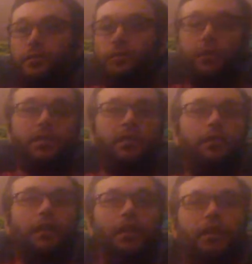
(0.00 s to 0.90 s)
what's
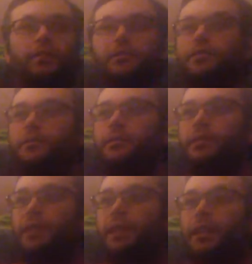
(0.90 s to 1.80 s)
going on?
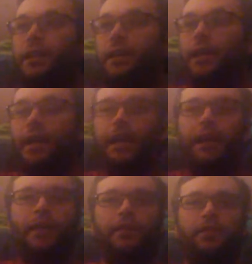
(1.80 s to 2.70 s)

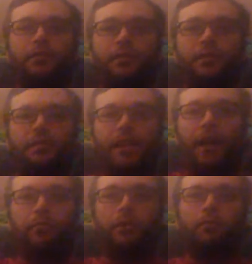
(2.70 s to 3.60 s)
And the
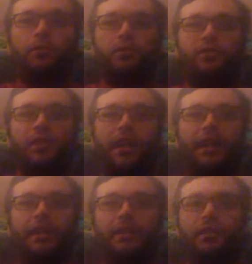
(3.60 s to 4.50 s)
staff member's
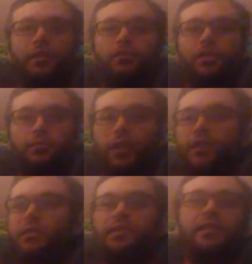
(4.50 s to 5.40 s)
like, she
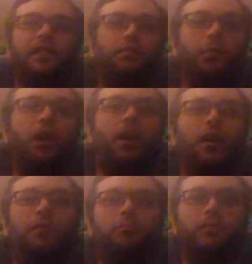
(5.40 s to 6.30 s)
wants to see her
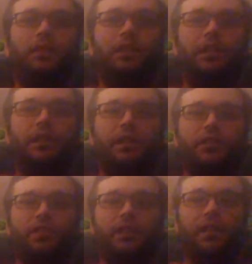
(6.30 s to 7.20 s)
mom.
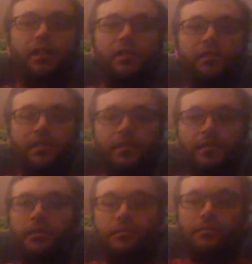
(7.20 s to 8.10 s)
She's
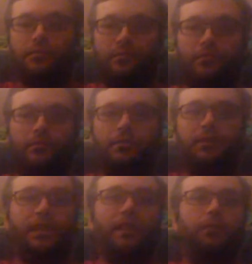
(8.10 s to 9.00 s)

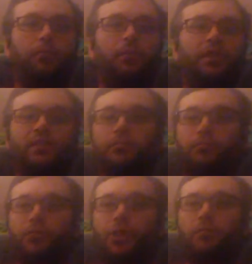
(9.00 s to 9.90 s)
giving me
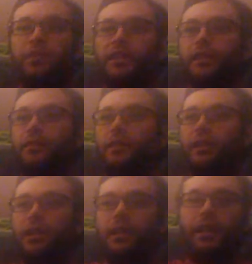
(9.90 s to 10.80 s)
some trouble here.
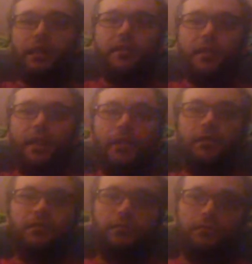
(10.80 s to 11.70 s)
I said,
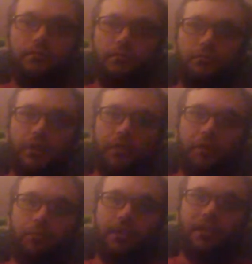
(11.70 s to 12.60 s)
can we
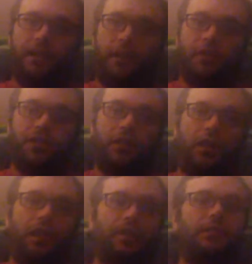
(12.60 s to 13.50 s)
please have a
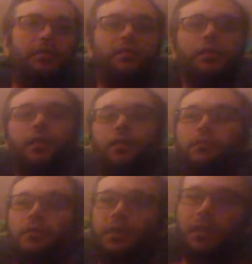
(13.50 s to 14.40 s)
talk?
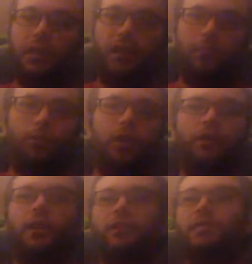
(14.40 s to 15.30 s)
Brought
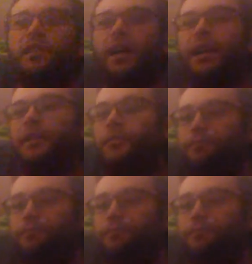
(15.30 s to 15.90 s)
her outside.